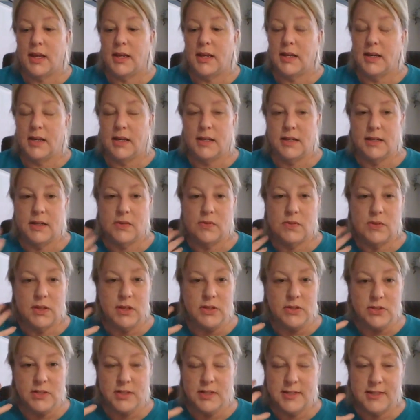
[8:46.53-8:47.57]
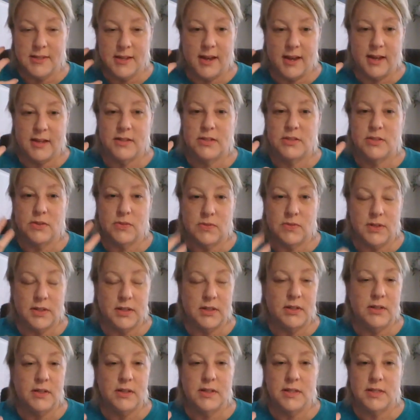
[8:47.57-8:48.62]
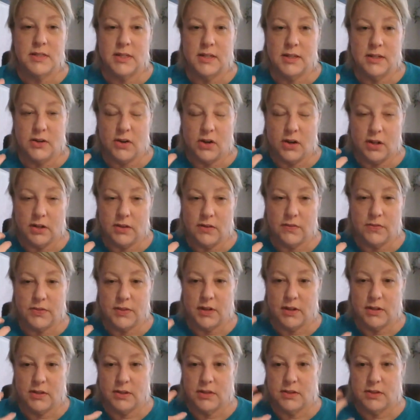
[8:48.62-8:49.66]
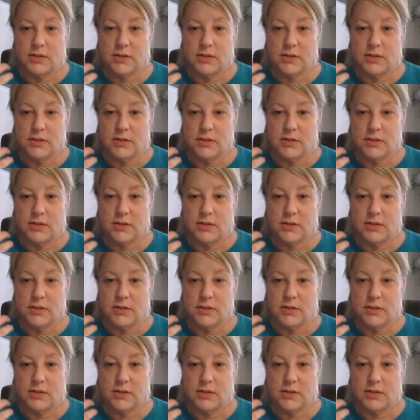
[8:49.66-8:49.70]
And it really just attacks the wrinkles and all of the,